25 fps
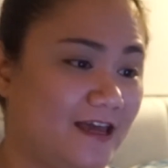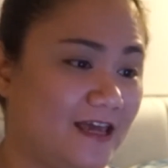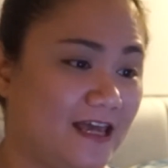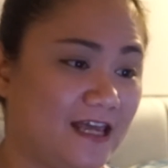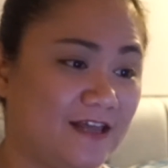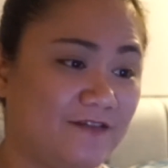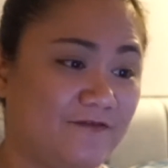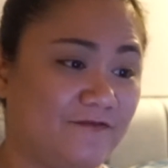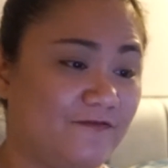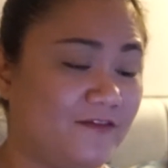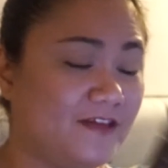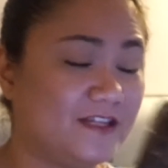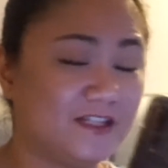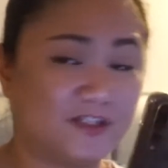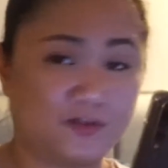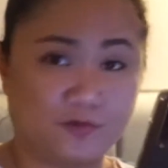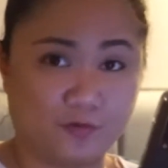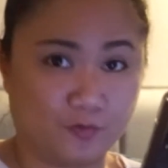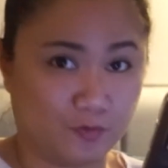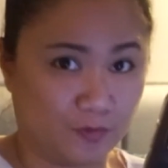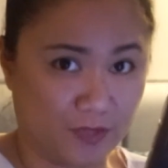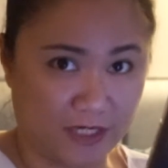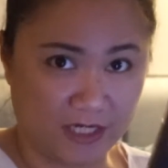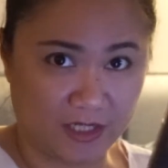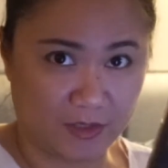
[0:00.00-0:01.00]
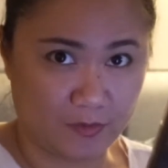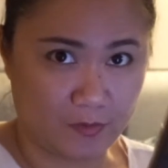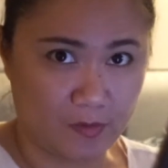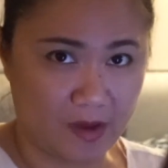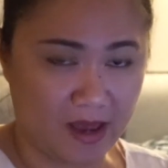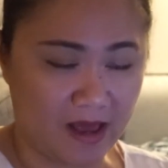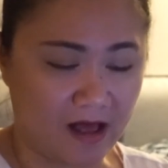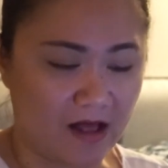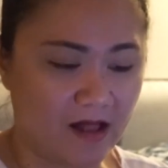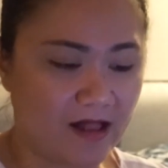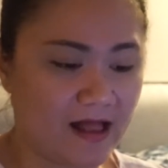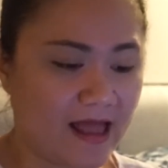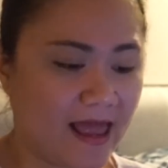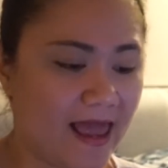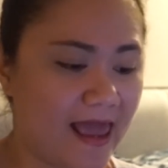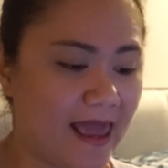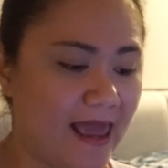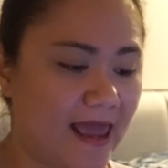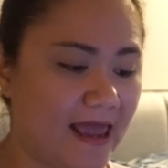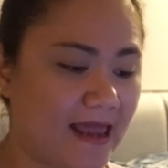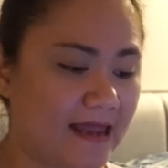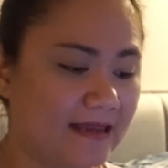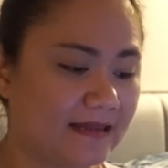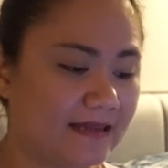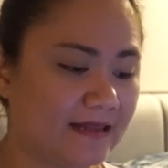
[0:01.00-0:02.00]
it fits really well.
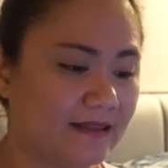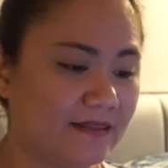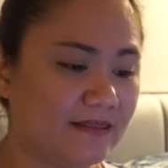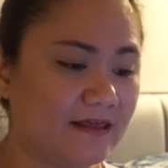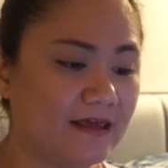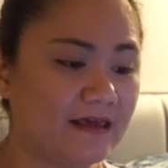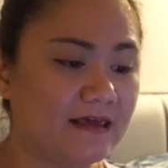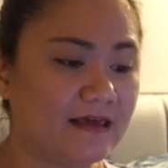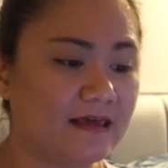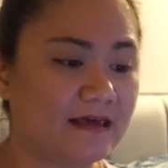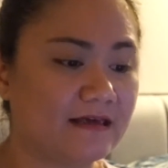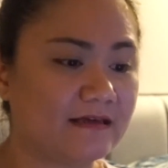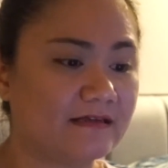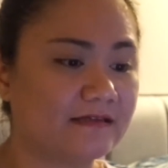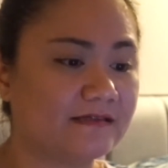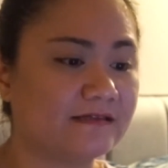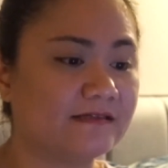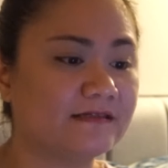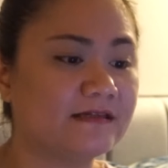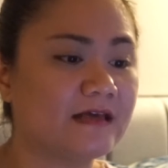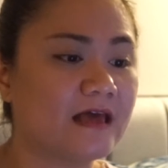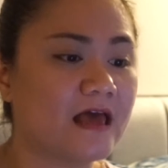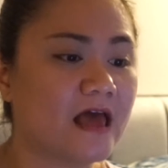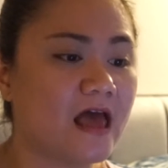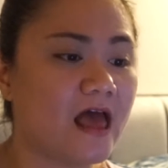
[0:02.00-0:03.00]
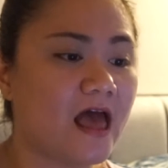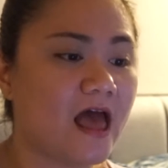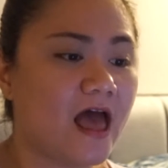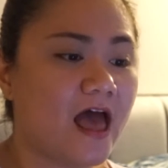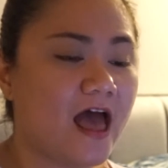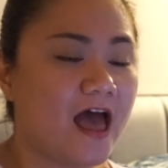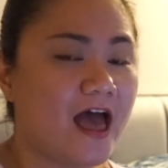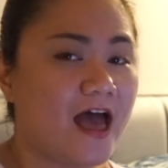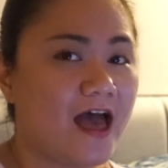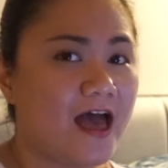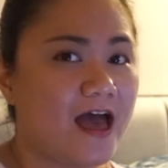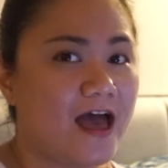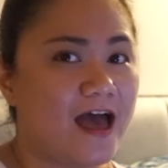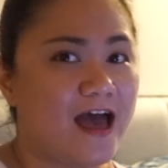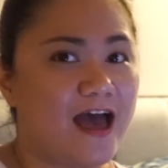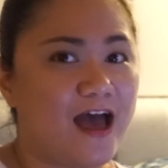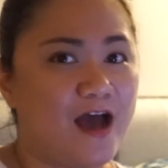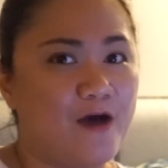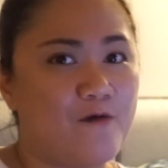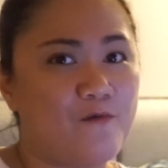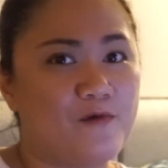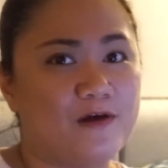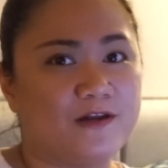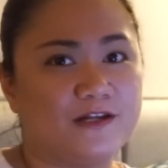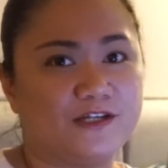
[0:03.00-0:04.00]
And the thing is,
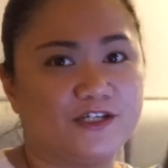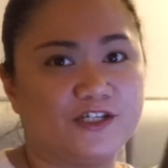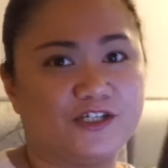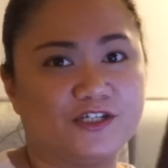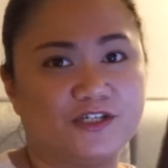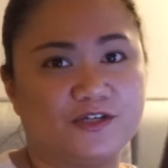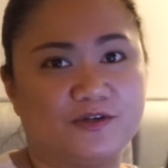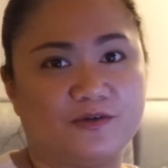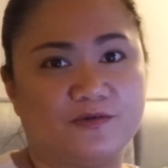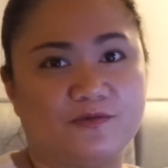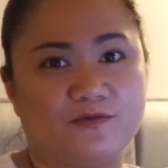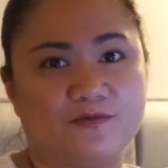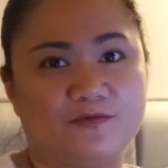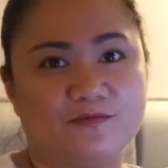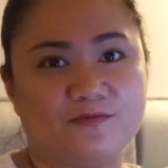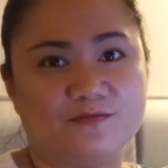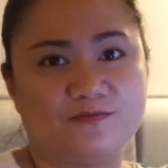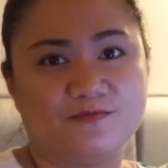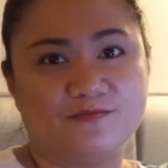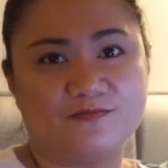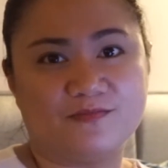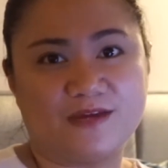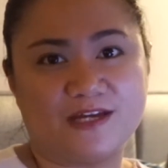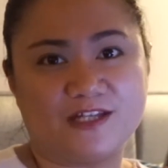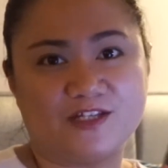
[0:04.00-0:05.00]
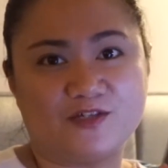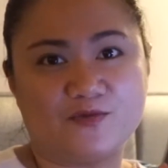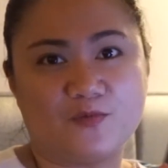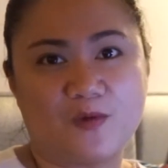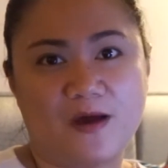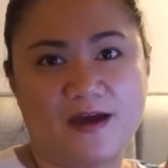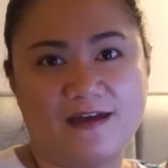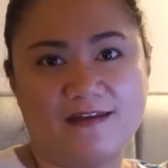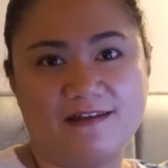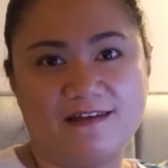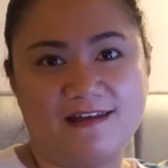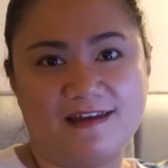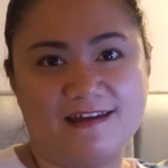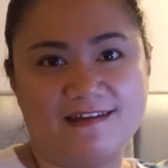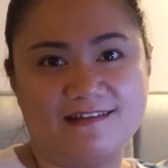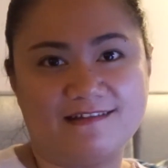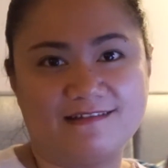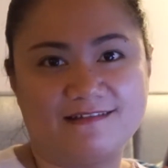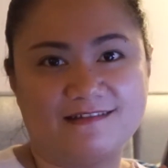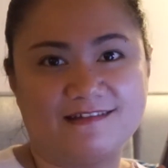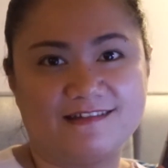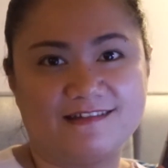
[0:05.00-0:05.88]
I want to show my twilight